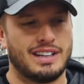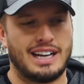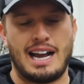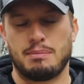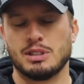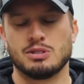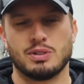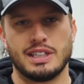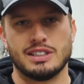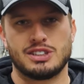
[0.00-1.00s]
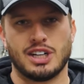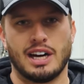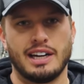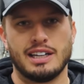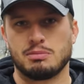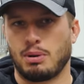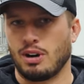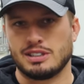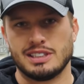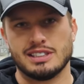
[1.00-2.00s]
that happens with these Chinese
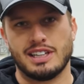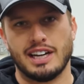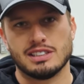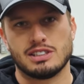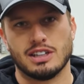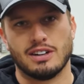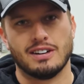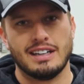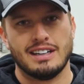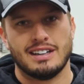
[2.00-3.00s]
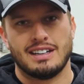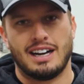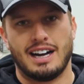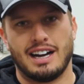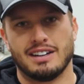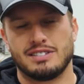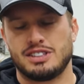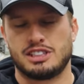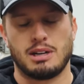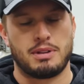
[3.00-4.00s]
parts these days. So uh,
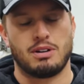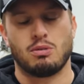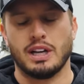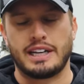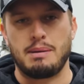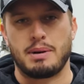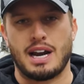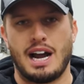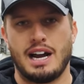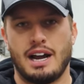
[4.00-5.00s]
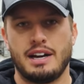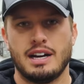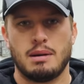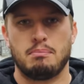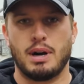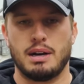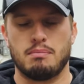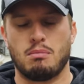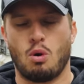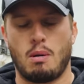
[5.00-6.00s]
it's just something to really keep an eye on.
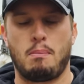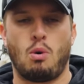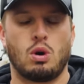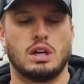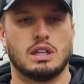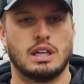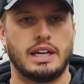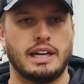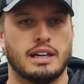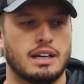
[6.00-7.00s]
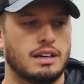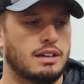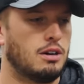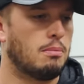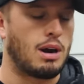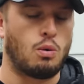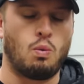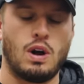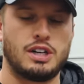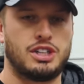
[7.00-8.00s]
But more importantly, no
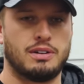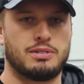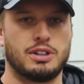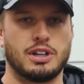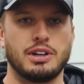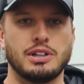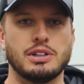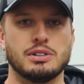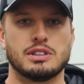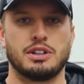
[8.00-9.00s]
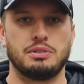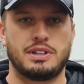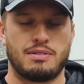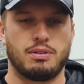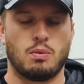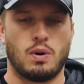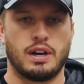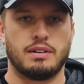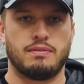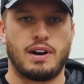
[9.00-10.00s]
matter what shifter you use, you definitely want
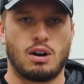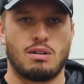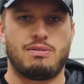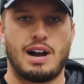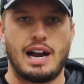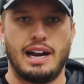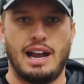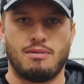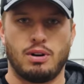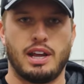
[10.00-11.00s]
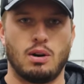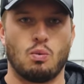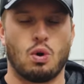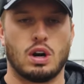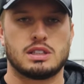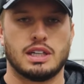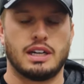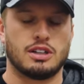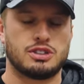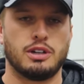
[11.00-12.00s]
to verify everything works,
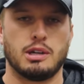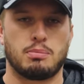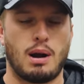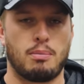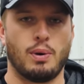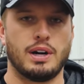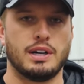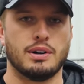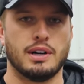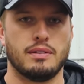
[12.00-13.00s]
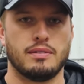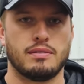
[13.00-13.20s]
and I'll show you the proper way to do it.